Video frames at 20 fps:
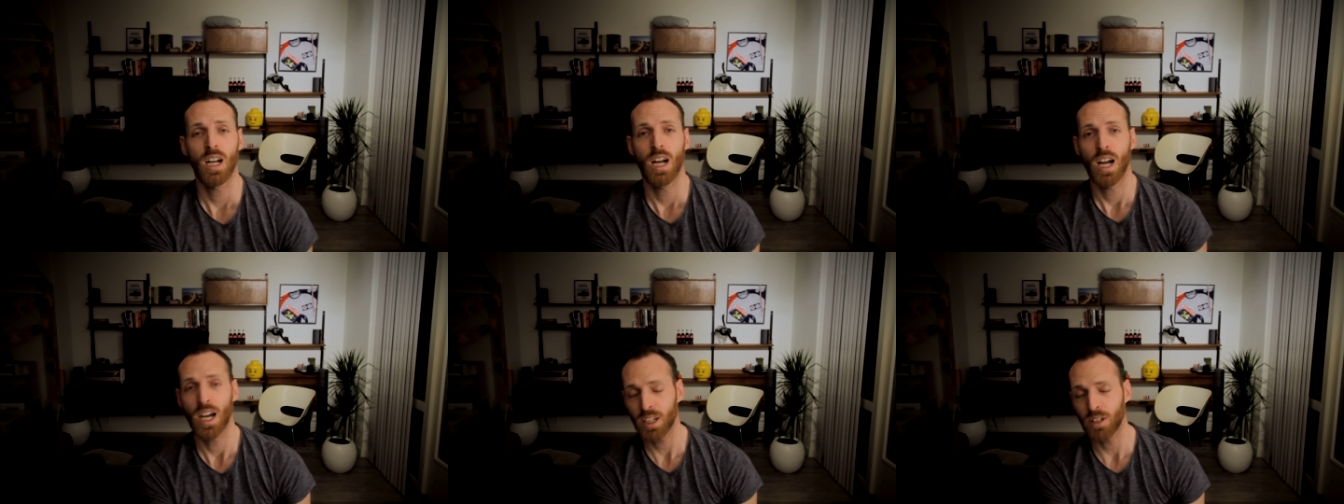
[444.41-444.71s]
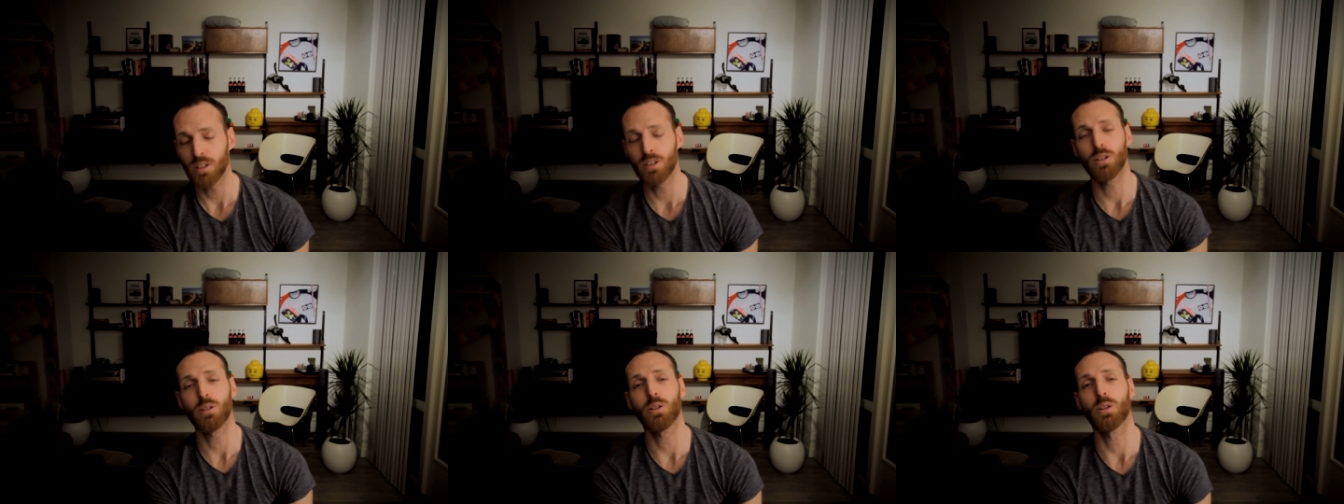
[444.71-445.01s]
and
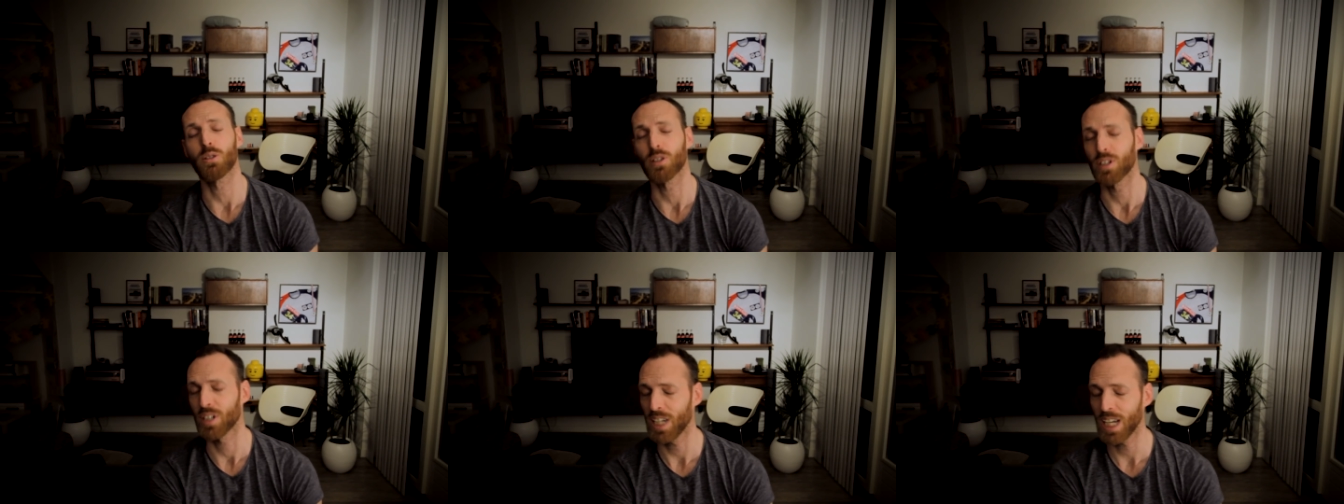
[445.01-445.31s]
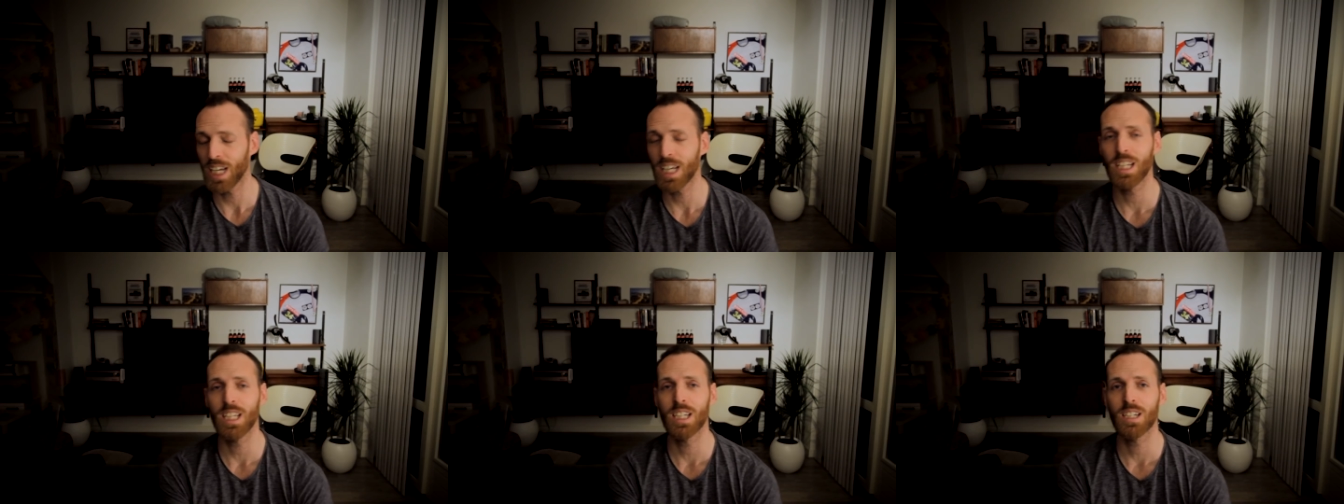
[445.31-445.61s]
you know you're an
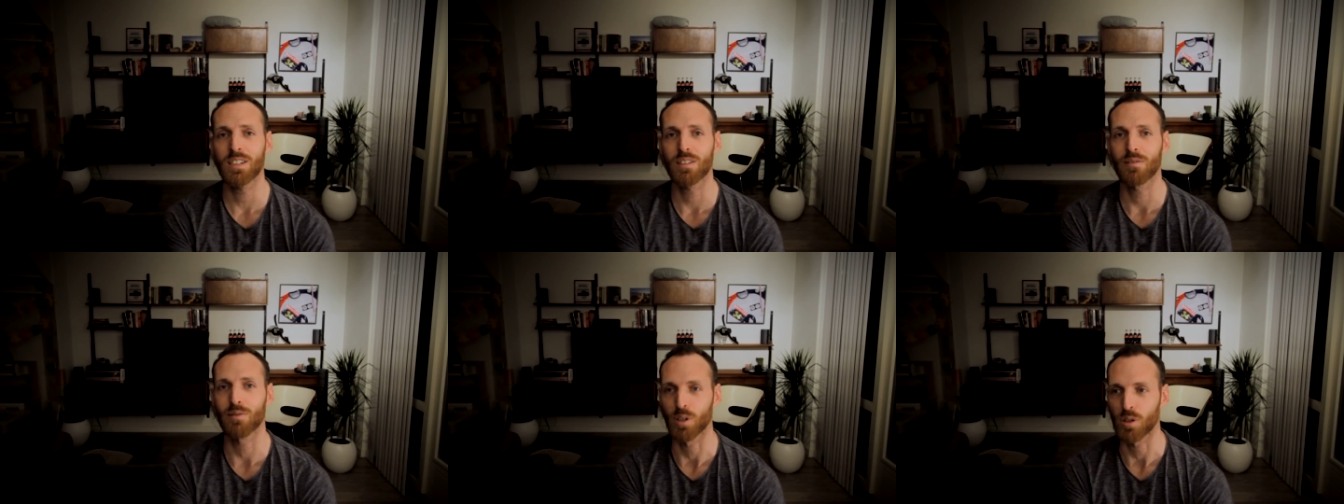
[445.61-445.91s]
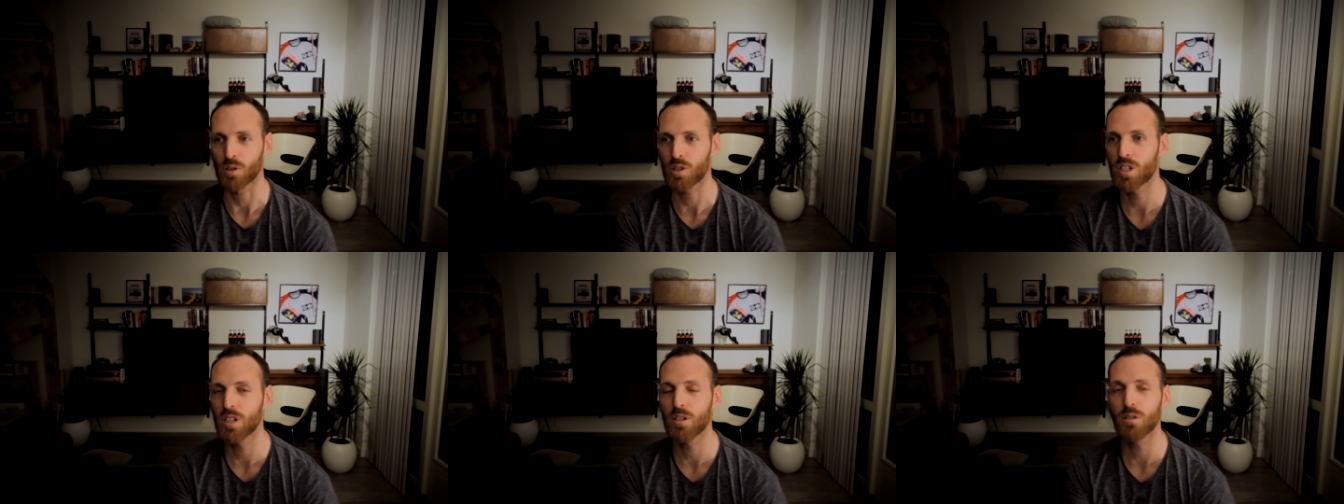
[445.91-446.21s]
idiot if you're
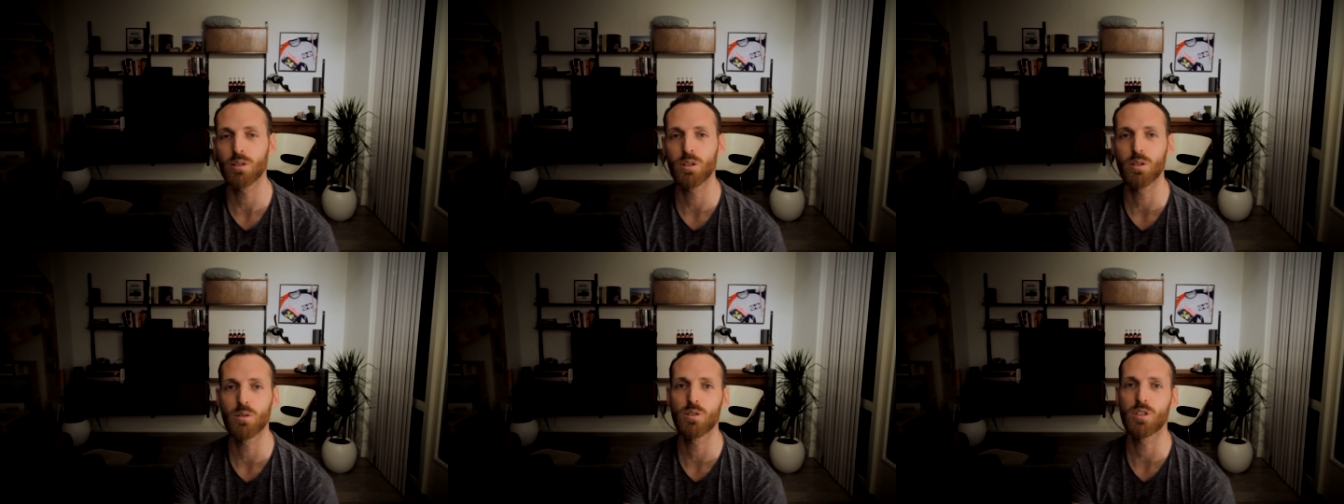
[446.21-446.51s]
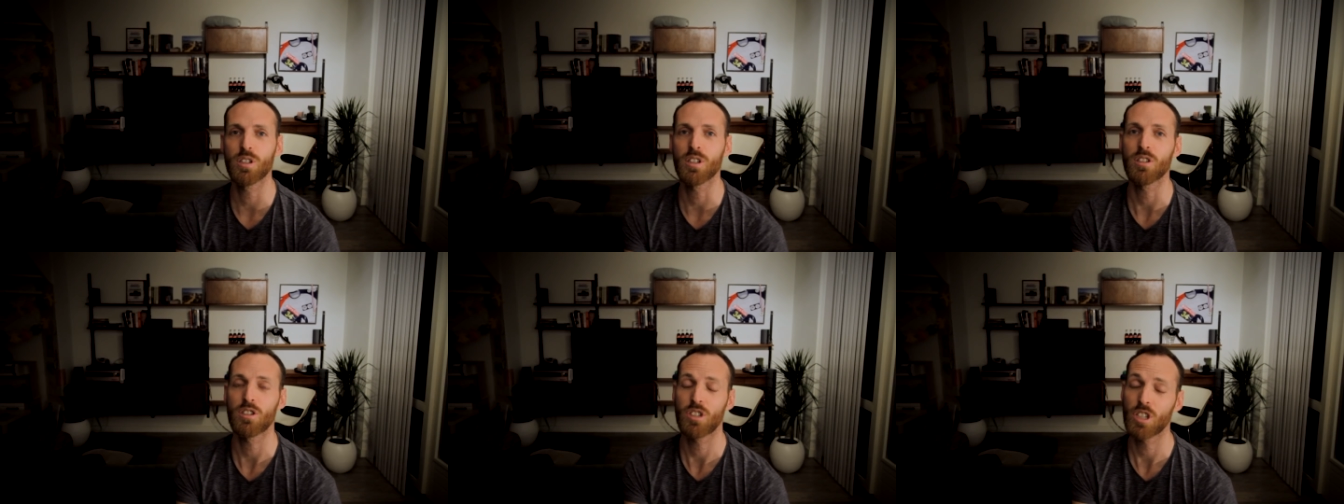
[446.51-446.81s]
still
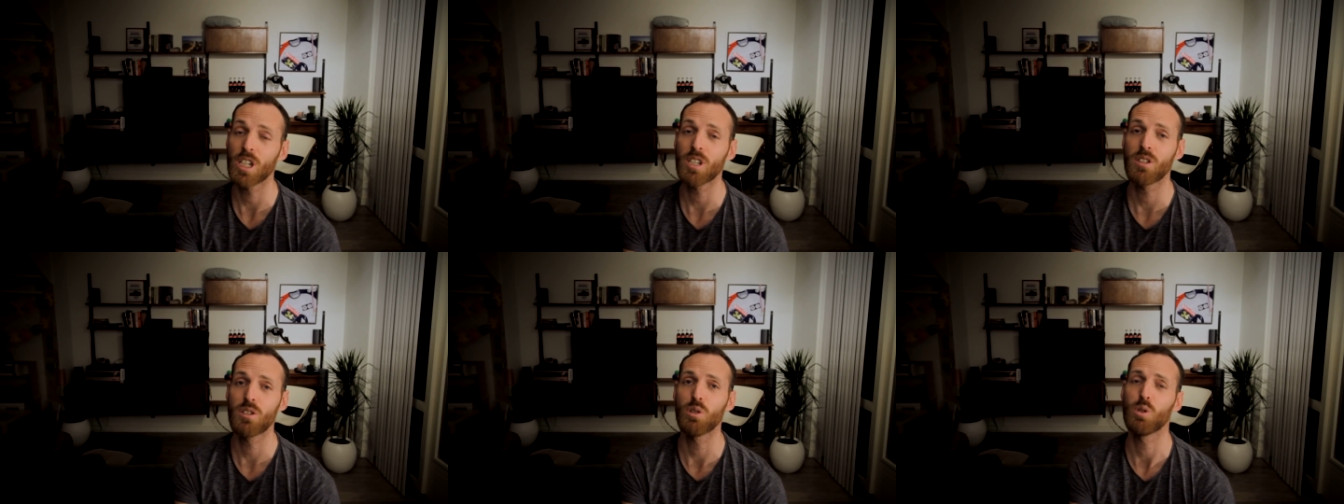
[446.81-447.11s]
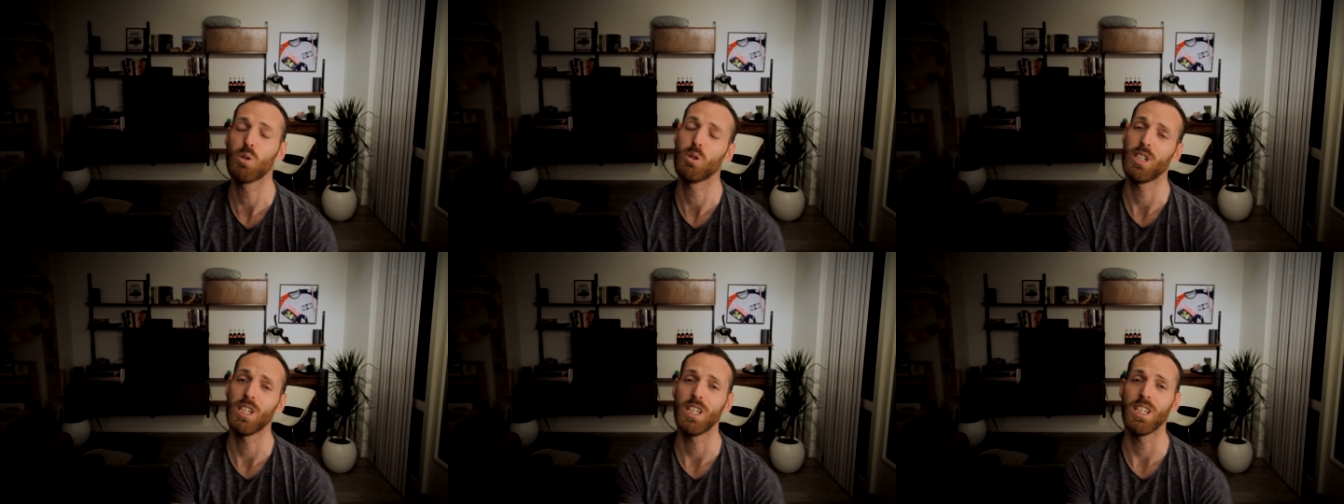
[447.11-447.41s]
using
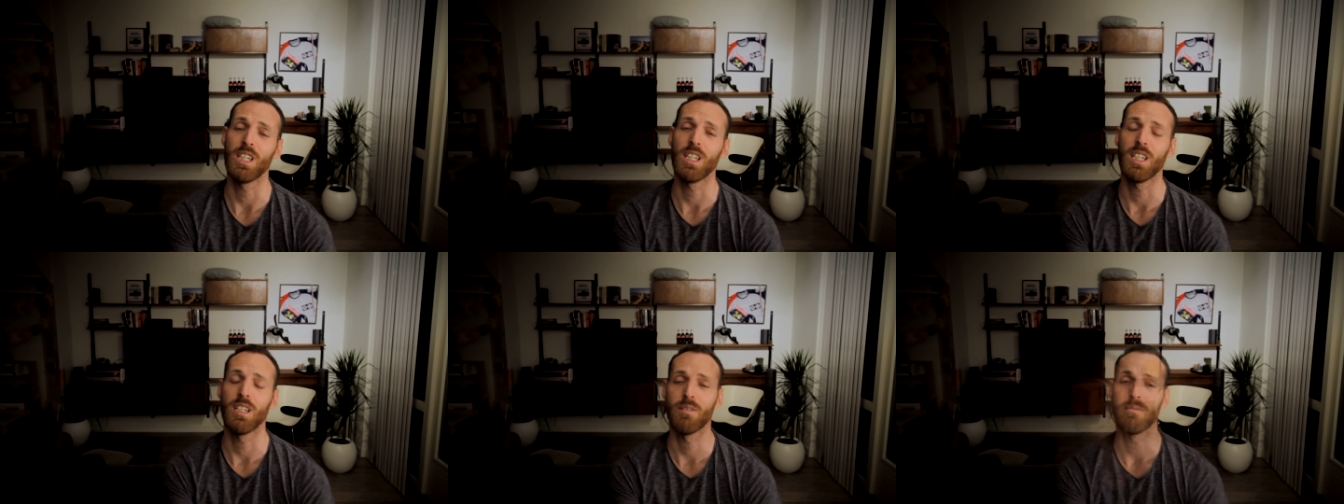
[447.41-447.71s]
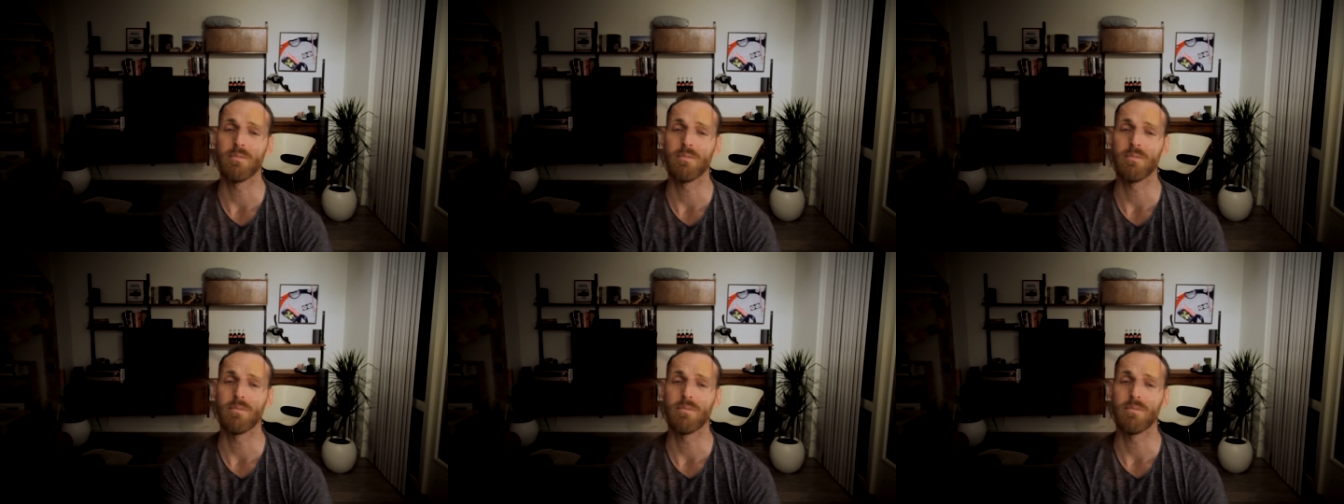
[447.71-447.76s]
J2EE.